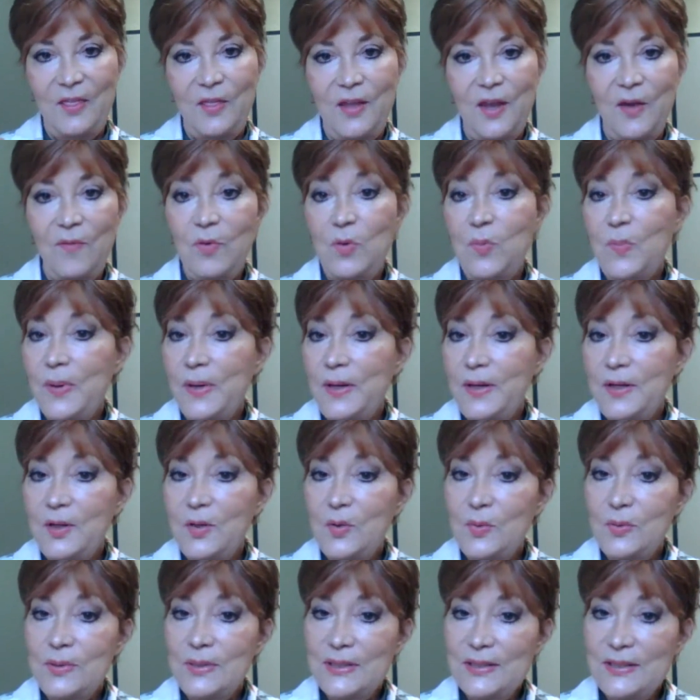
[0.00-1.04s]
And
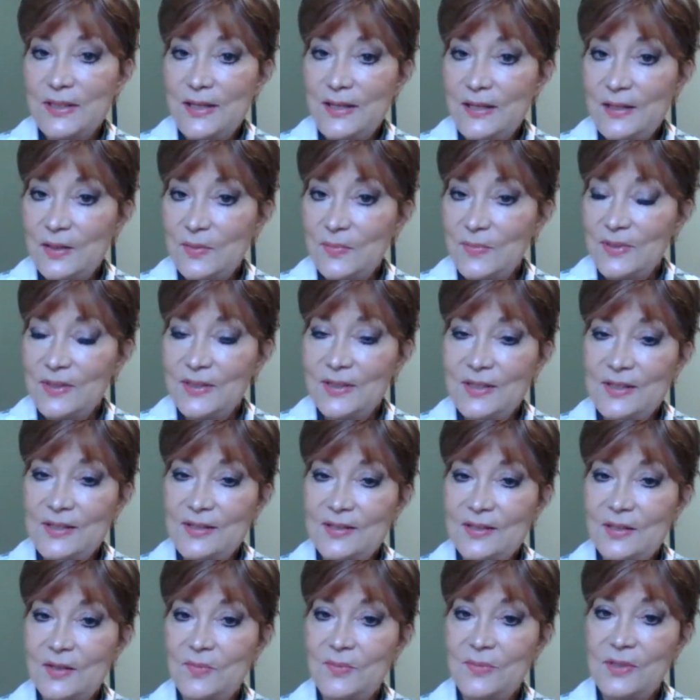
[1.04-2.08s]
everybody who has seen them
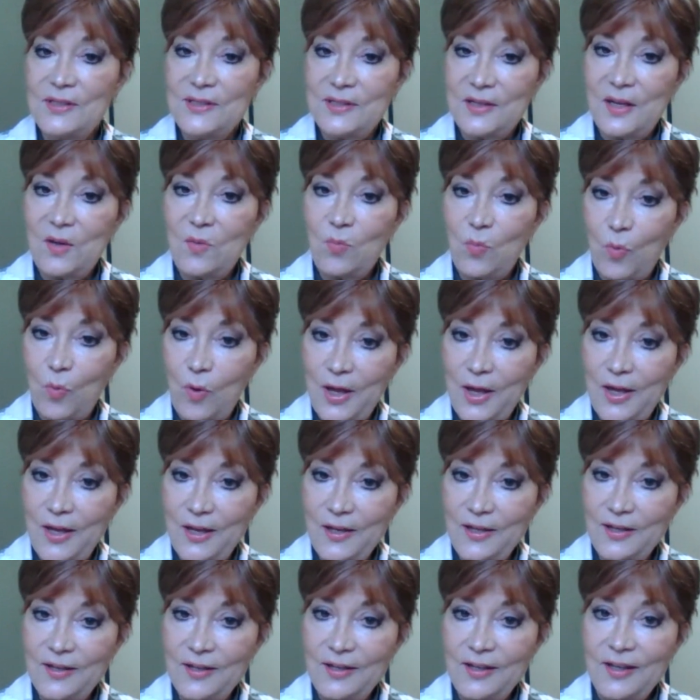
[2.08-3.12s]
sees them the same
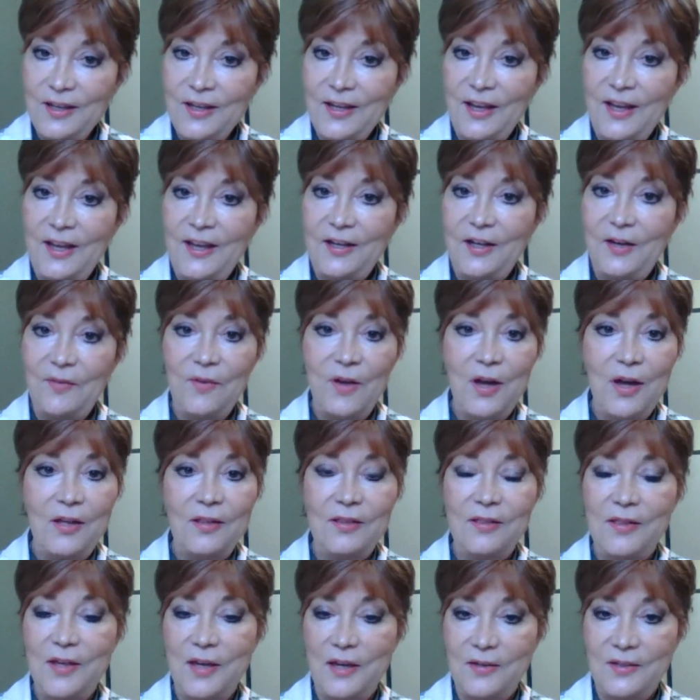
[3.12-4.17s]
way. And I've
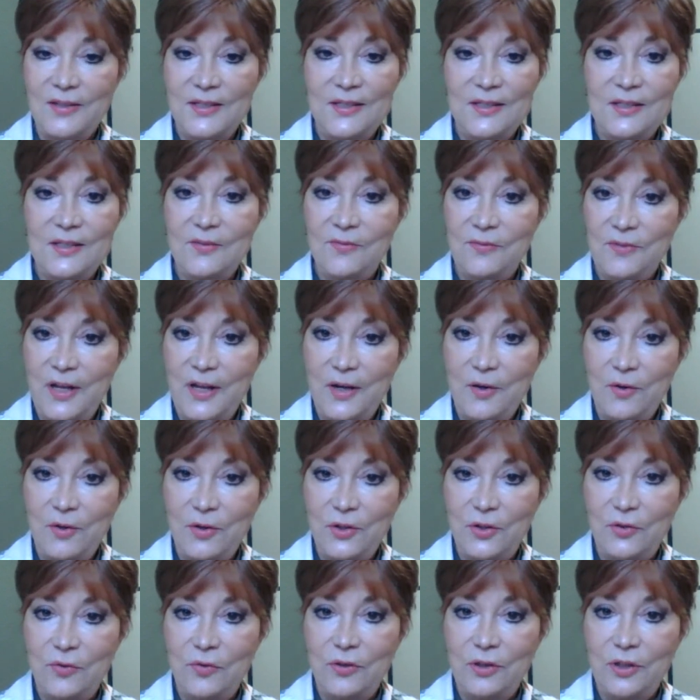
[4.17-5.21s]
gotten thousands of
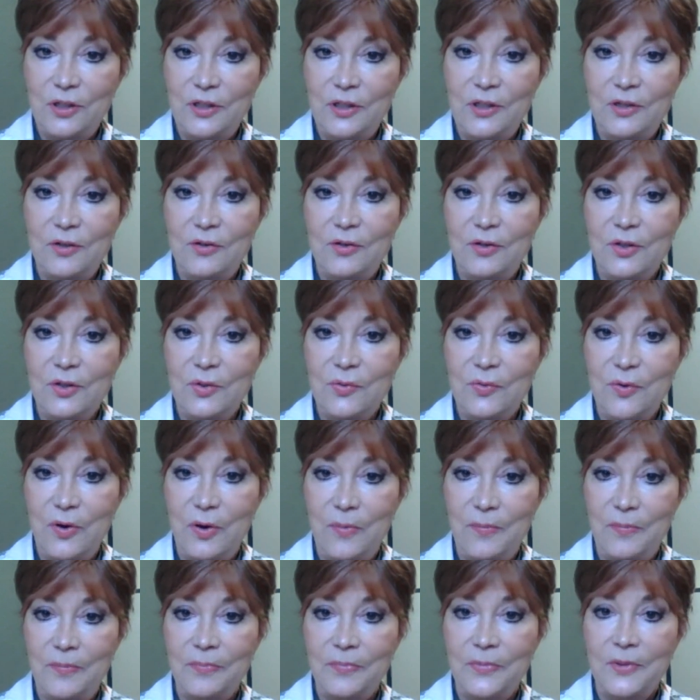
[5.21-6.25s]
letters over the years
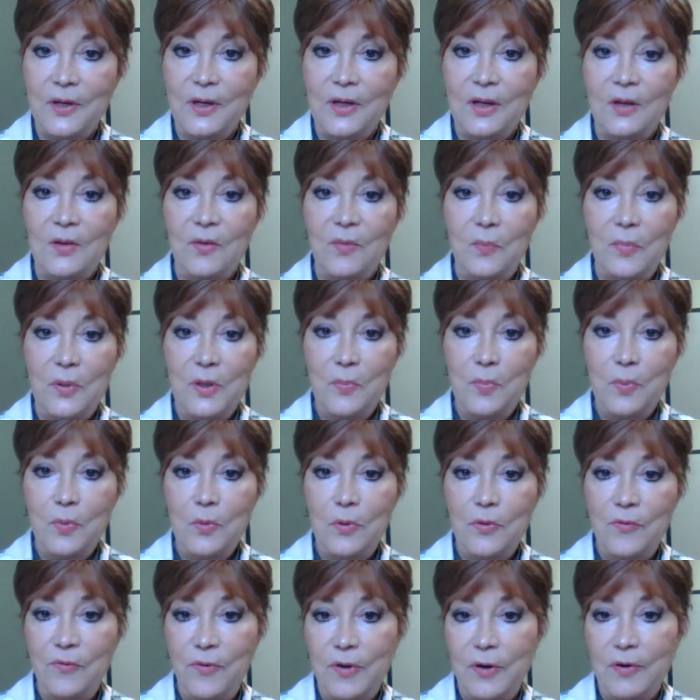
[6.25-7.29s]
from
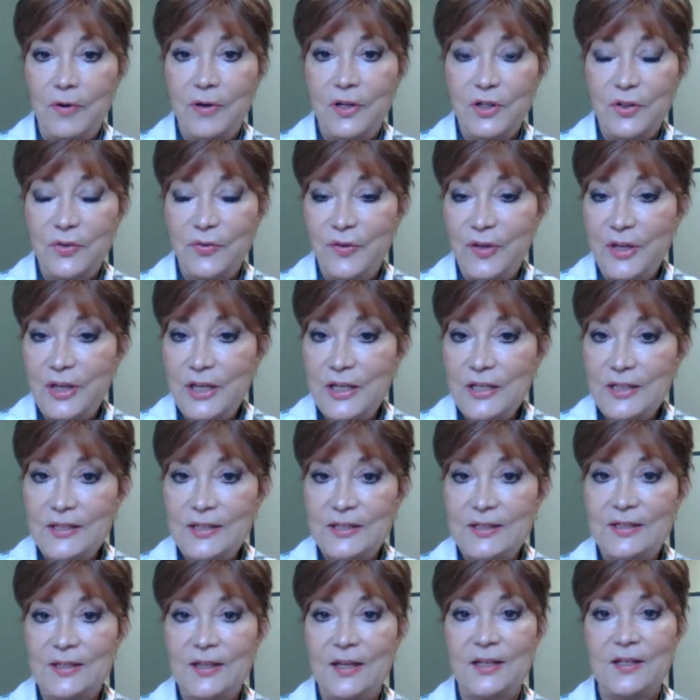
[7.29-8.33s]
people of various
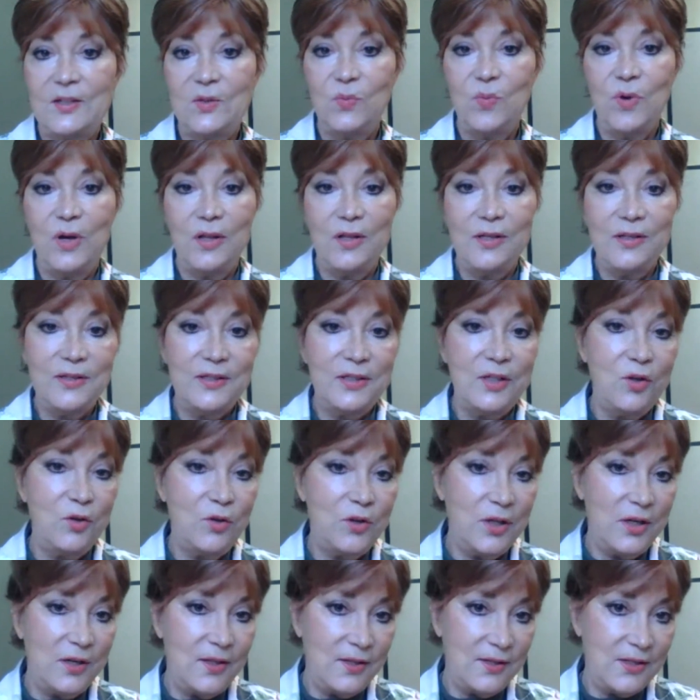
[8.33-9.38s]
faiths, as well as
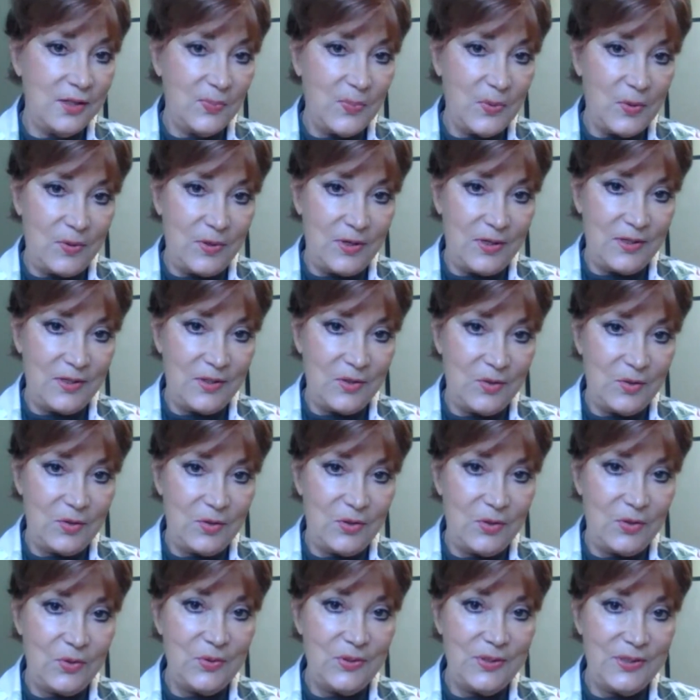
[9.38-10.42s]
near-death
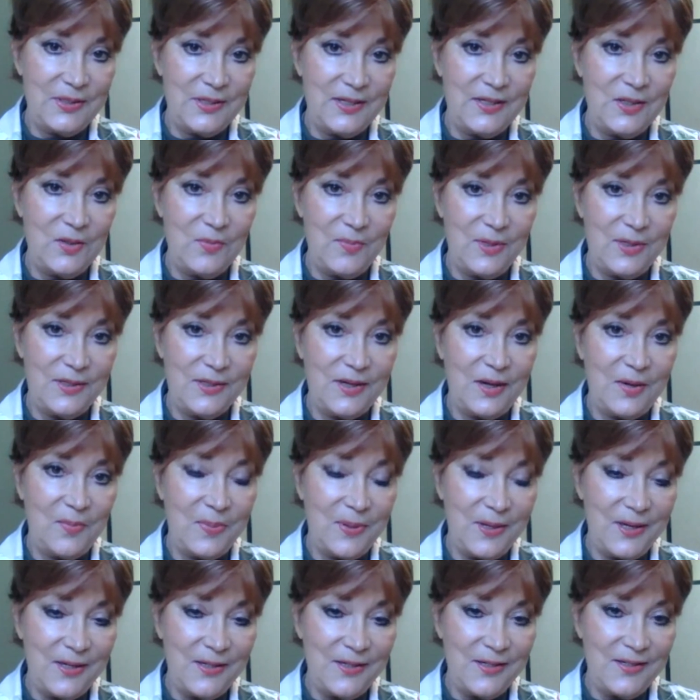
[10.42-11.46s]
experiencers who see them as I
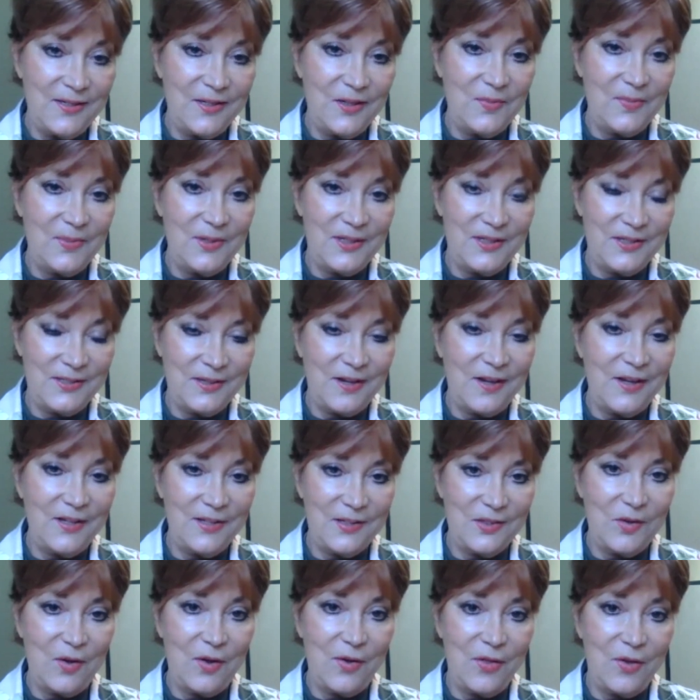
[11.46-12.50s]
painted them and as I
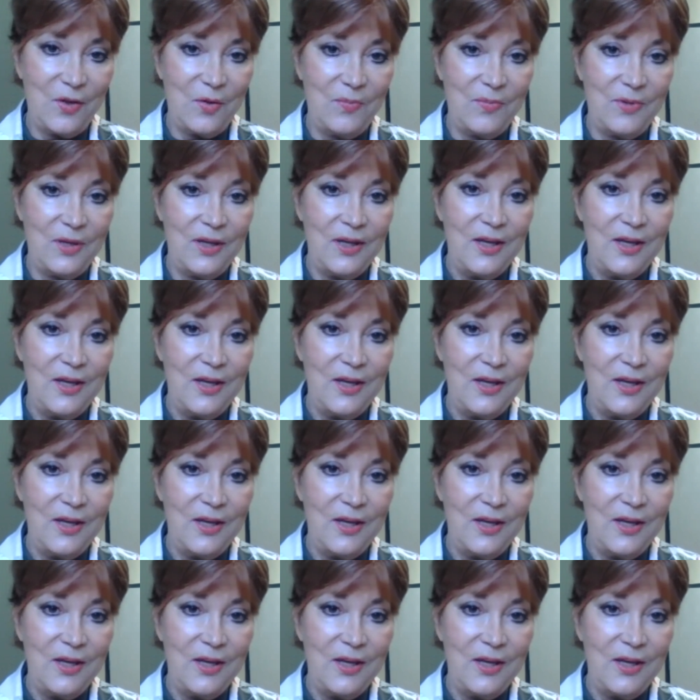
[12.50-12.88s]
saw them